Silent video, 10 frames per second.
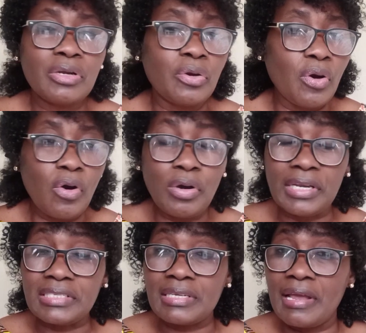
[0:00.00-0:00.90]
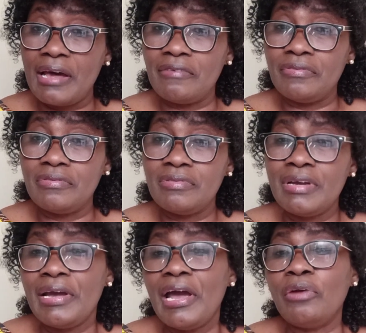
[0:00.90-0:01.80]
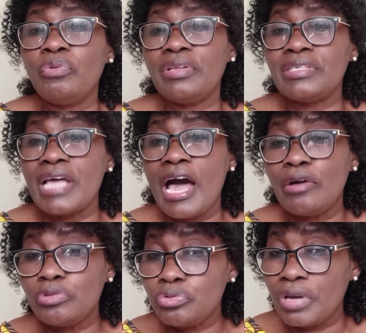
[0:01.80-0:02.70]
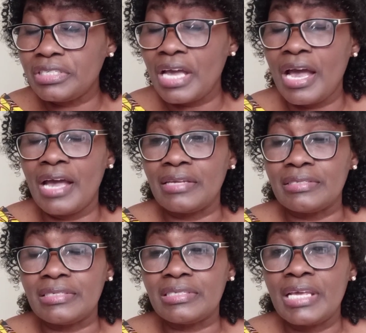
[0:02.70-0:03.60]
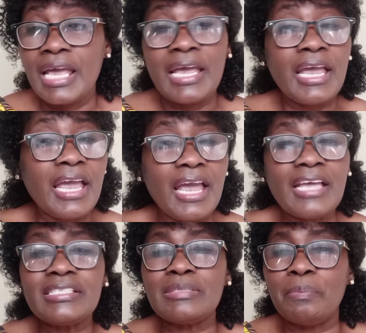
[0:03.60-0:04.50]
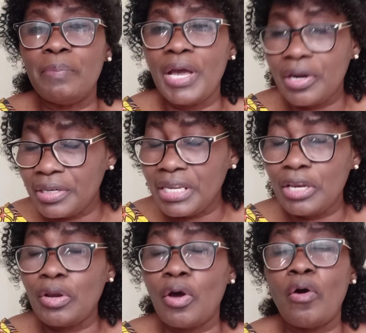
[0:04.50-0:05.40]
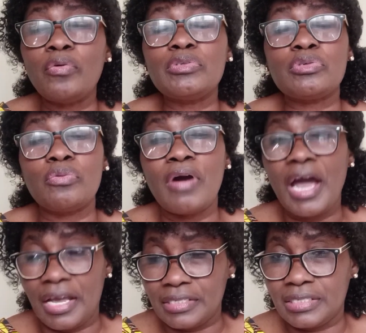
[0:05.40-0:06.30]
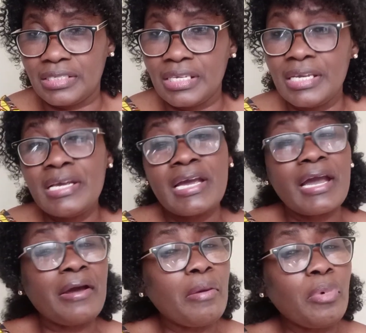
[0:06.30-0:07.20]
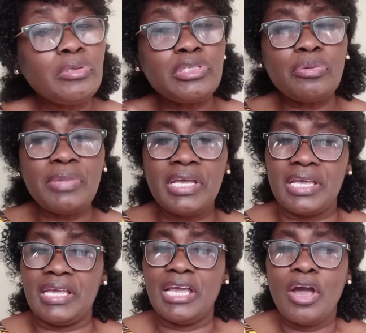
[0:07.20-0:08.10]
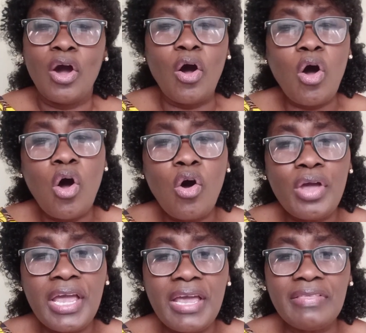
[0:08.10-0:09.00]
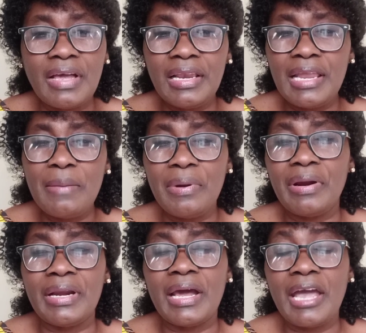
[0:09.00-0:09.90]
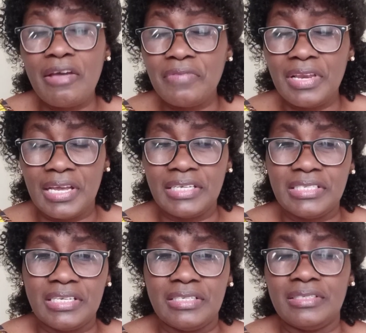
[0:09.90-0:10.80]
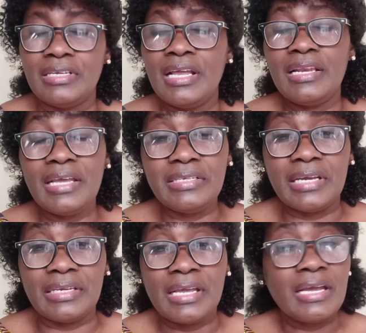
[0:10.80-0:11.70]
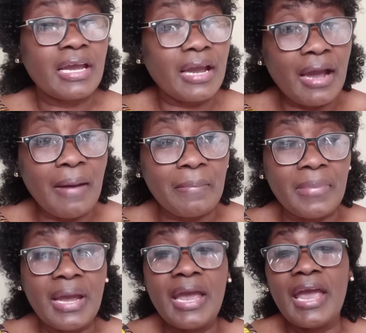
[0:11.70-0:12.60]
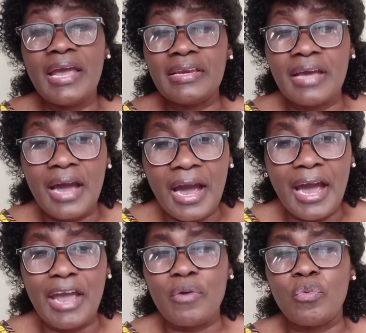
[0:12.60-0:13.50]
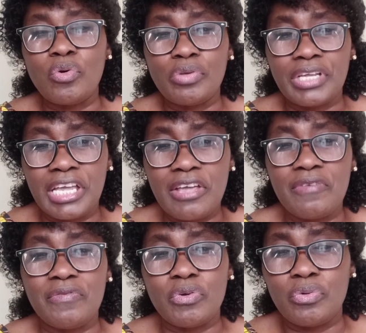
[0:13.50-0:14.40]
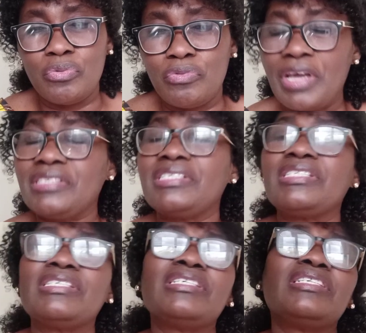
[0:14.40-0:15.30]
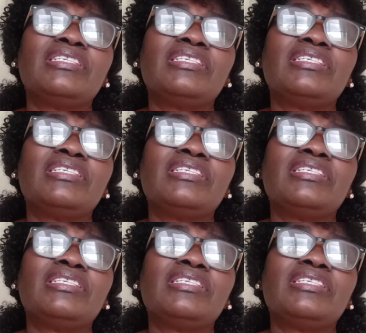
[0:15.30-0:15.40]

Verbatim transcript: God is love and with his outstretched hands, he is beckoning unto us. Come unto me, all ye that labor and are heavy laden, laden, come and I will give you rest.